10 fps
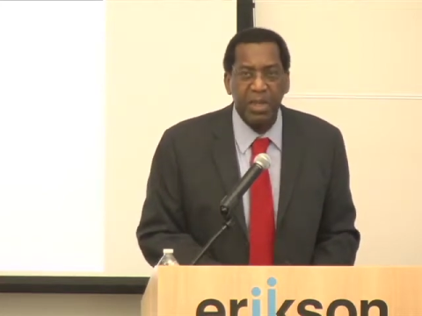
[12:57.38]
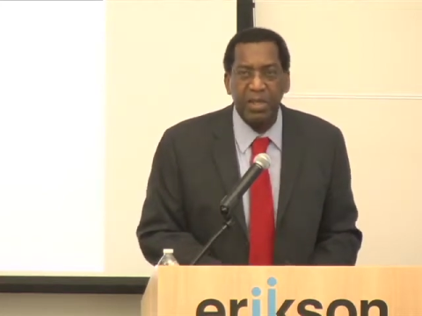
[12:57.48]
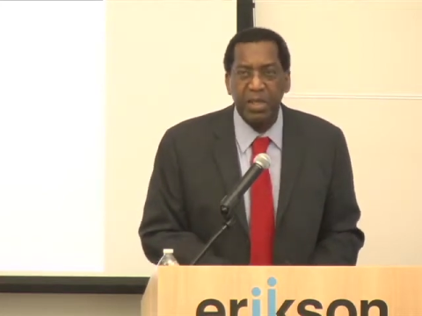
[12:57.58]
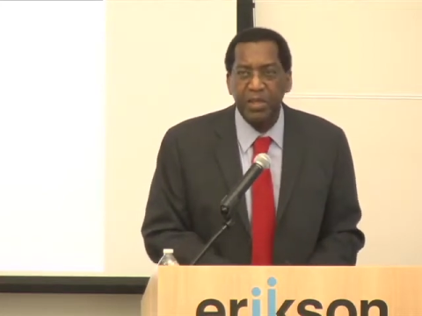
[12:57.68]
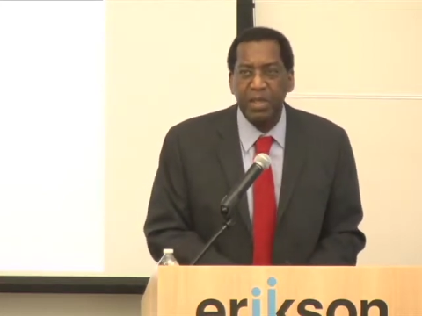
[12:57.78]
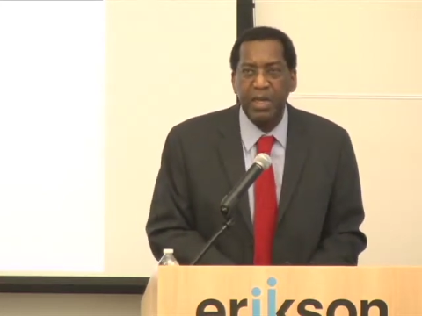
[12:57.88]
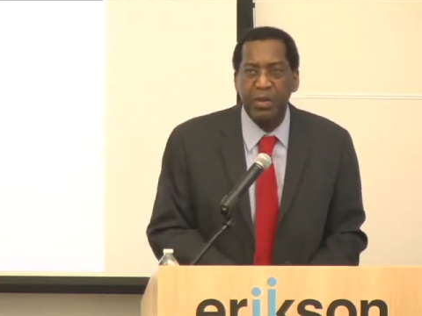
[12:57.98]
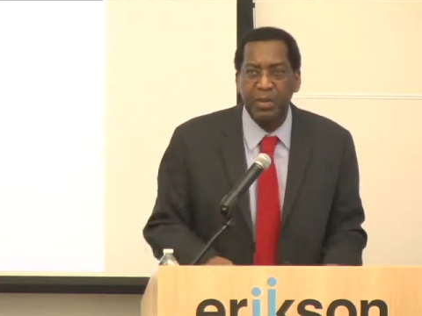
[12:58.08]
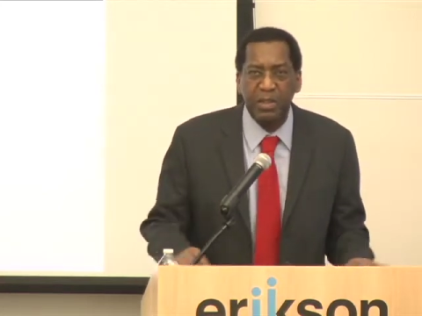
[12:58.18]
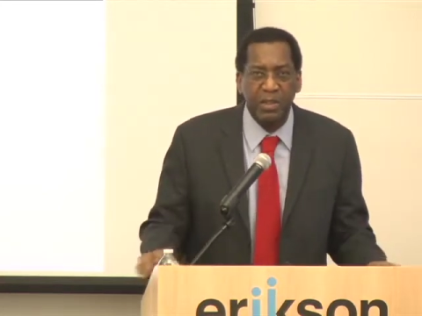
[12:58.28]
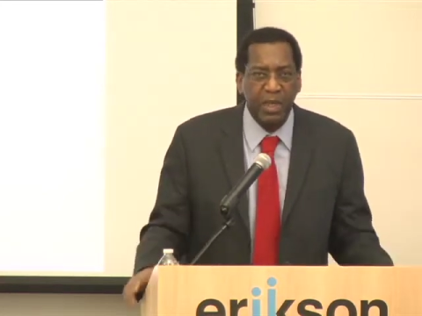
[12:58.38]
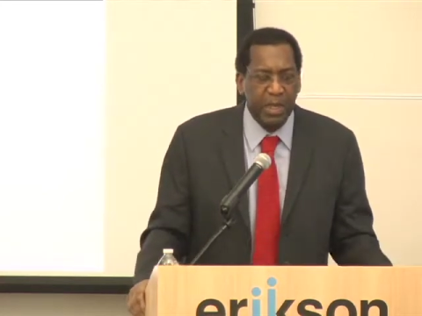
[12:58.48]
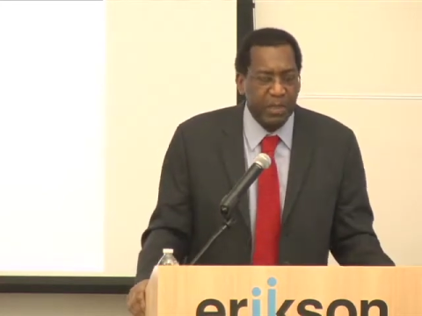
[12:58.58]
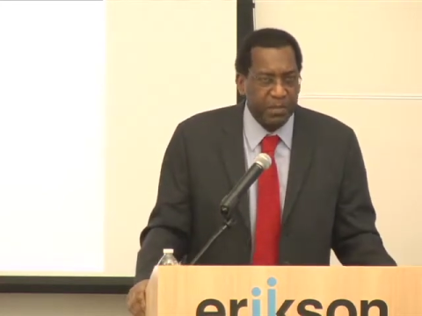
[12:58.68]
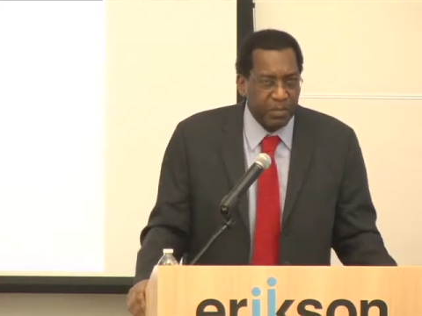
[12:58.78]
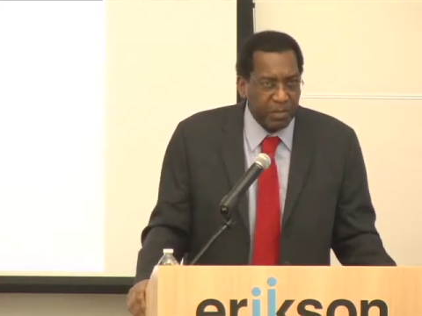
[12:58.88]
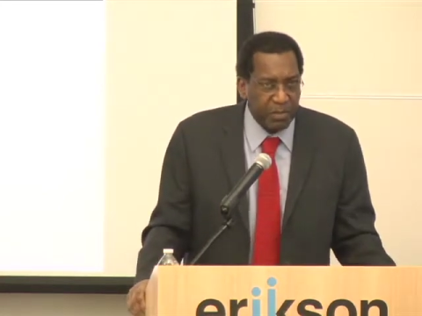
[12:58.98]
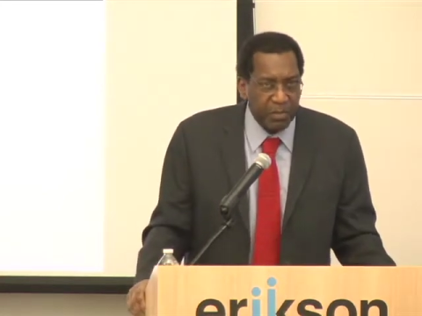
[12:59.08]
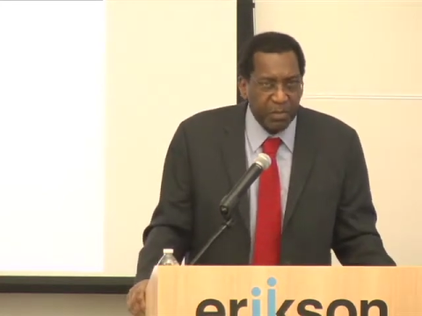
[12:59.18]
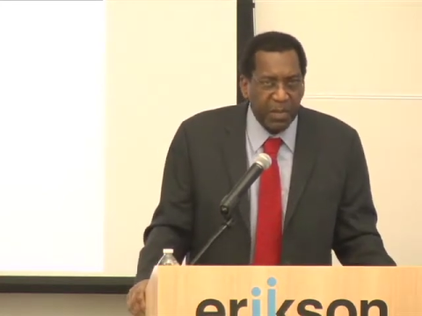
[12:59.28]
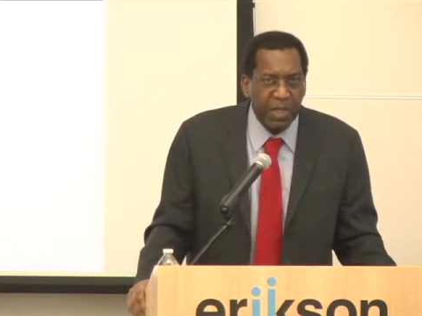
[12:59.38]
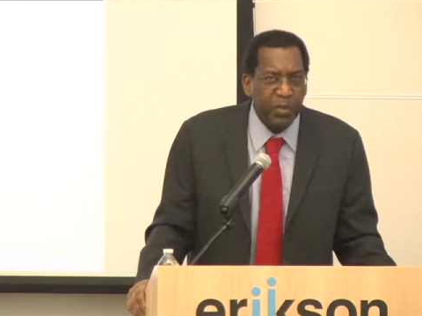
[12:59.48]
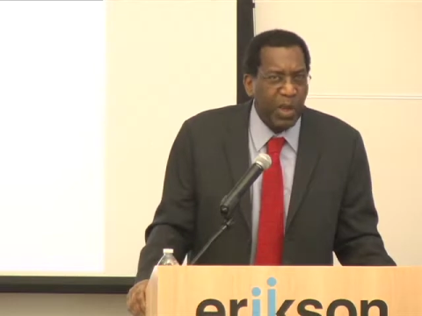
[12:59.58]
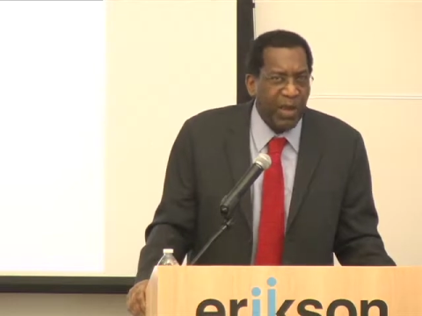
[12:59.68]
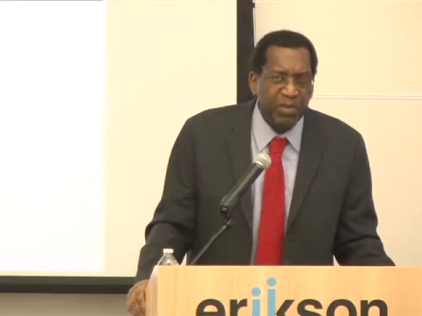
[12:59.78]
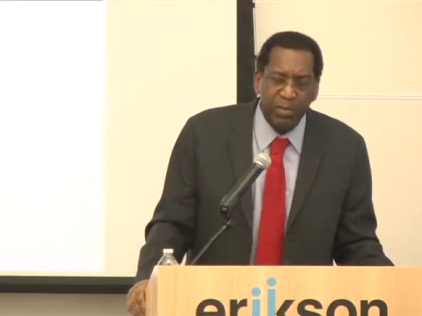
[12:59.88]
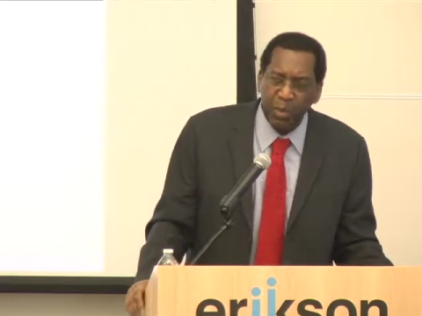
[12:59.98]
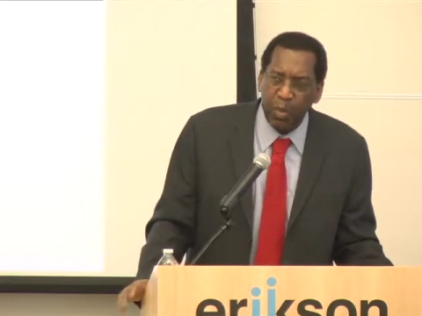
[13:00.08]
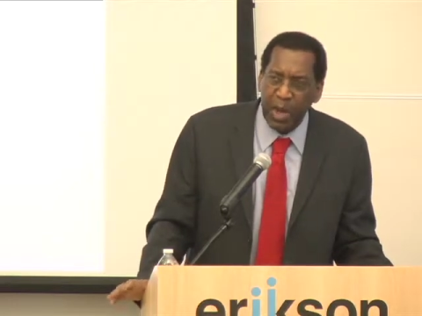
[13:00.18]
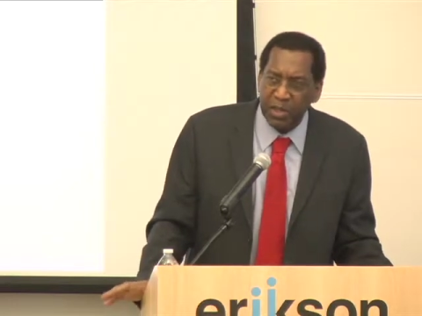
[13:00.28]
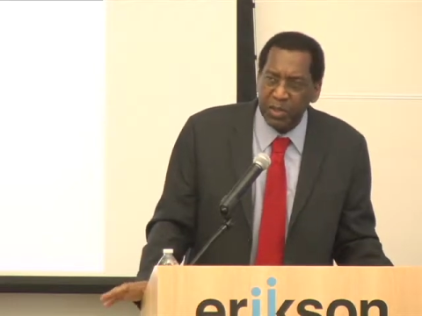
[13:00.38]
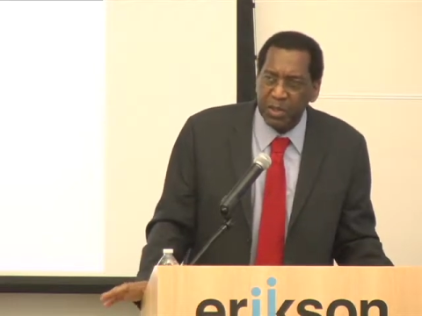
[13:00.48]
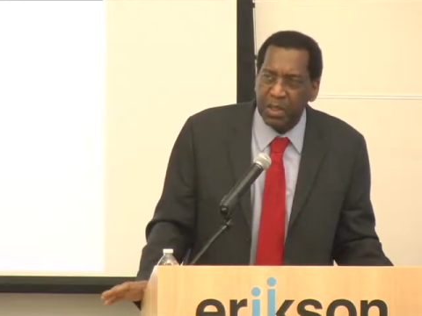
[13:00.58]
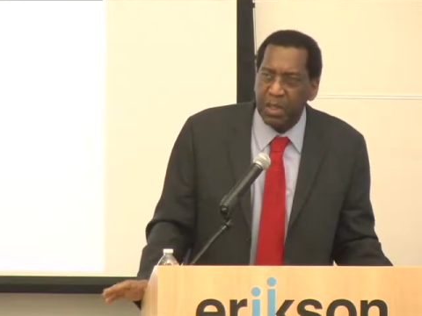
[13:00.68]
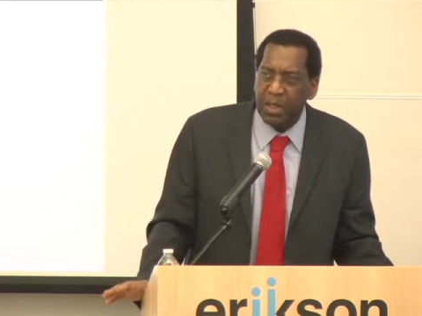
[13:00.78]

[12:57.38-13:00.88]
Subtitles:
The other thing that I will say is we have to watch